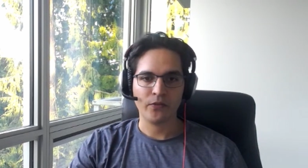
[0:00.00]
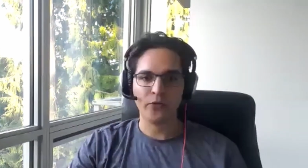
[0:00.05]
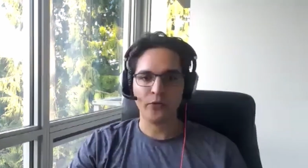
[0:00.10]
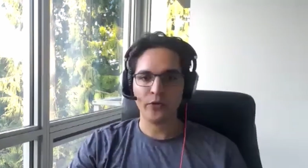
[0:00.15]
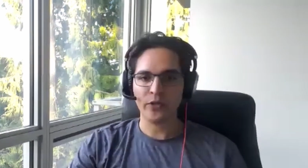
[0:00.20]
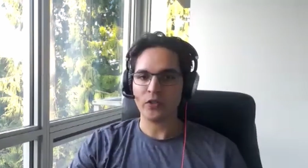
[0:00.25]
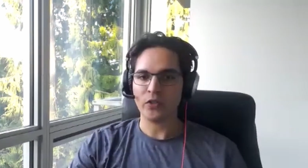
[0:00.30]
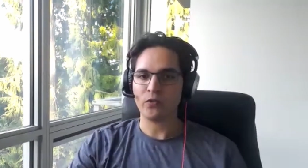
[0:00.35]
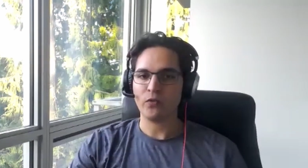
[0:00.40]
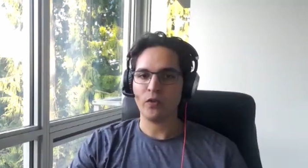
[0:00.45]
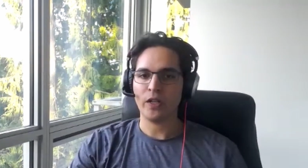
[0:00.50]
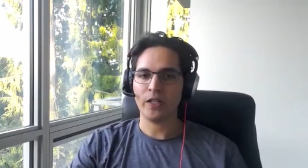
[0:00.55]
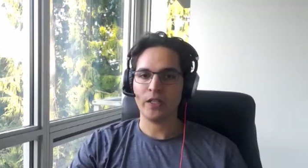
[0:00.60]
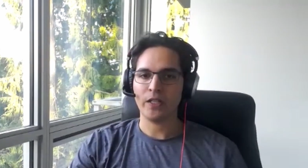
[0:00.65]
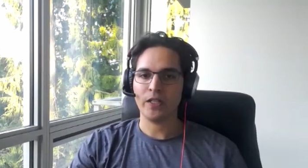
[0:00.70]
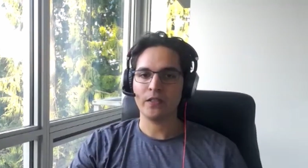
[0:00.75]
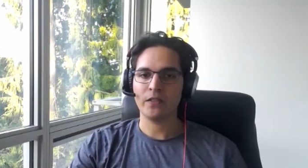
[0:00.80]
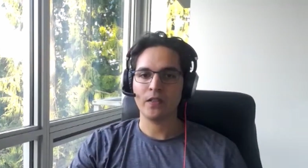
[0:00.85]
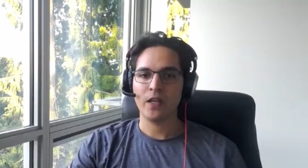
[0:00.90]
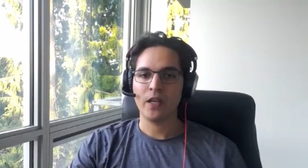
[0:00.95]
First one
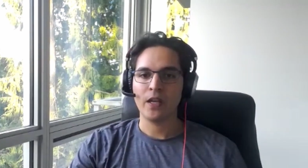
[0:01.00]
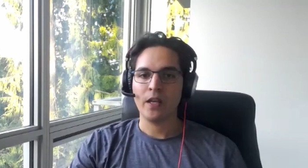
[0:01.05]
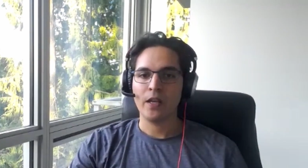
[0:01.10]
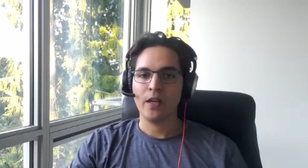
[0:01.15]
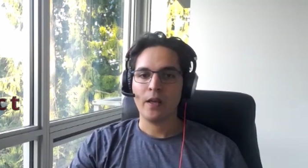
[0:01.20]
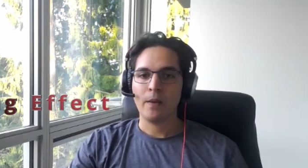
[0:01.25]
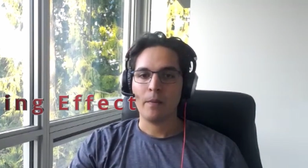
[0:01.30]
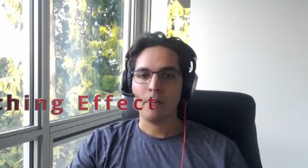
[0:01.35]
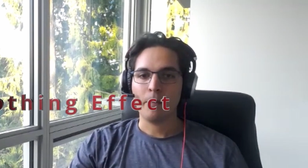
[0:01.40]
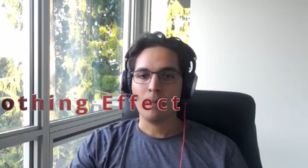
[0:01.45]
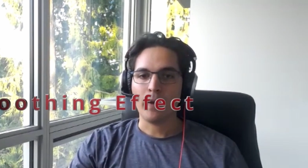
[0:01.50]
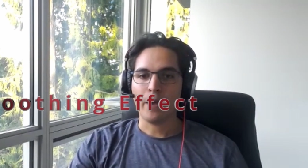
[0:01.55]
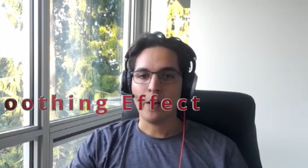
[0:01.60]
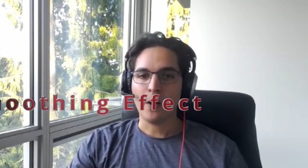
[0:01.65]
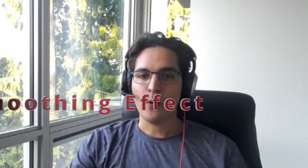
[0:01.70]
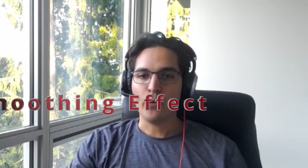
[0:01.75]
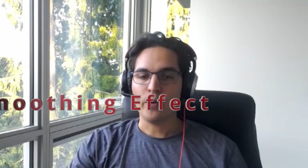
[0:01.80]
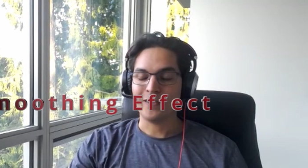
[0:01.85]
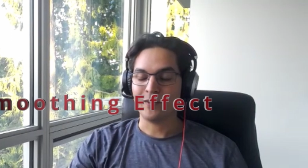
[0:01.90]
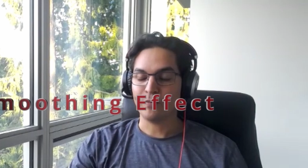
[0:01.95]
is
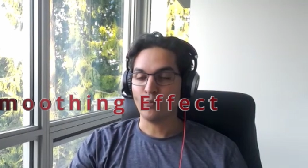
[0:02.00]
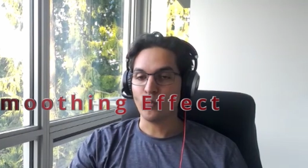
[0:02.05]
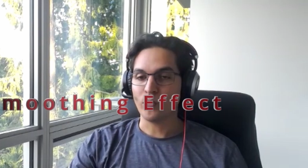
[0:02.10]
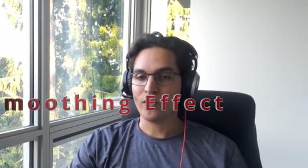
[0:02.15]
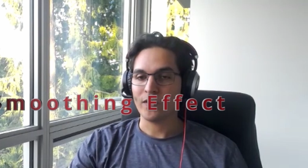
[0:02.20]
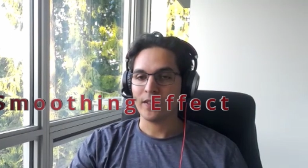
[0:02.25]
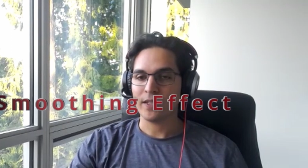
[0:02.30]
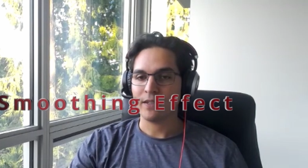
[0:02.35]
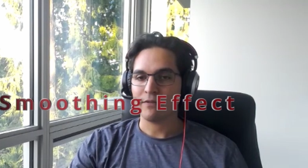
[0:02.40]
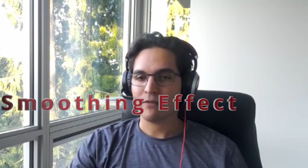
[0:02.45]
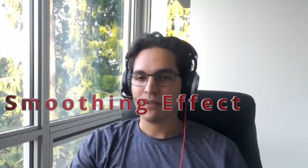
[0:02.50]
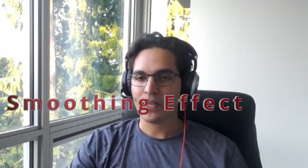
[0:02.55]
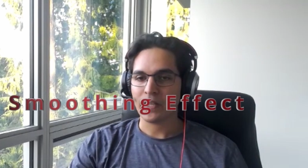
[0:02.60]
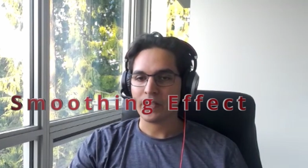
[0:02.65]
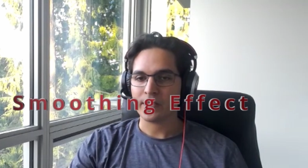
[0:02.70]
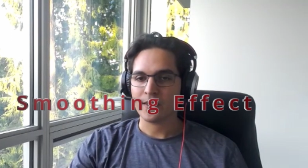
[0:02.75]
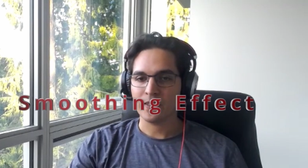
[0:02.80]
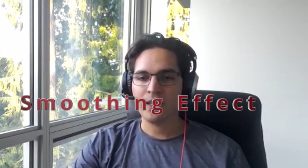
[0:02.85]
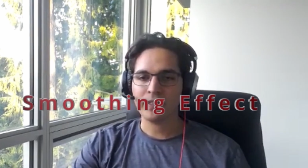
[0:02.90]
a smoothing effect,